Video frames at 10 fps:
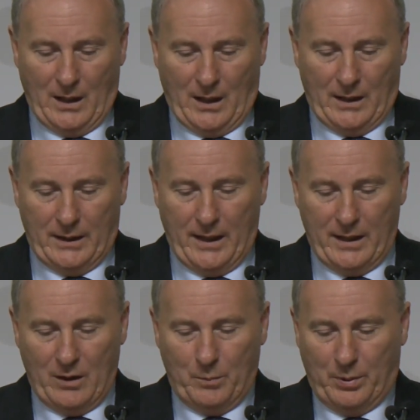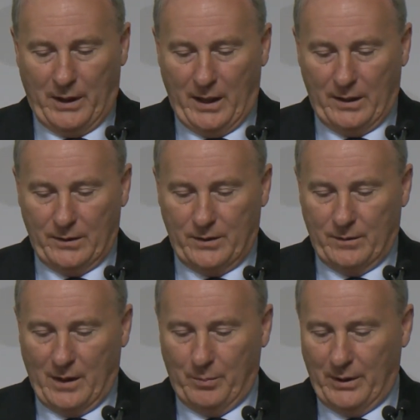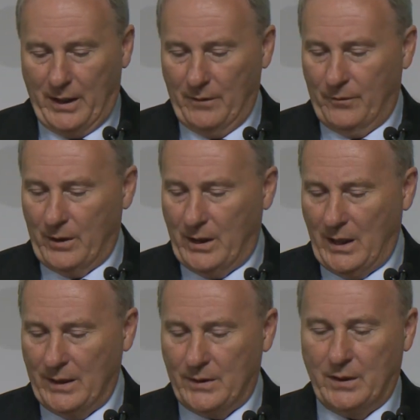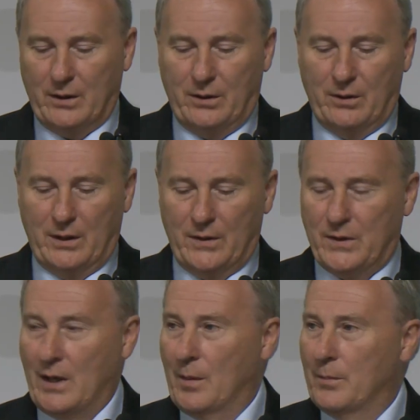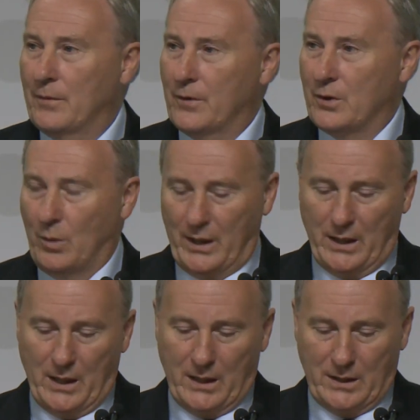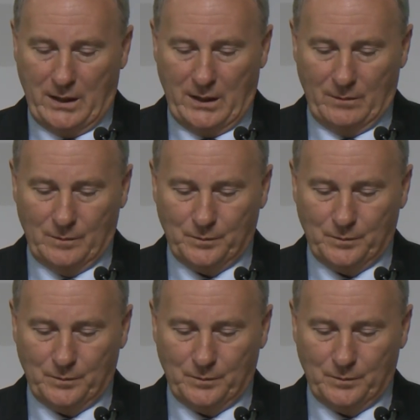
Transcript: It laid out a plan for cuts, including some for 2019.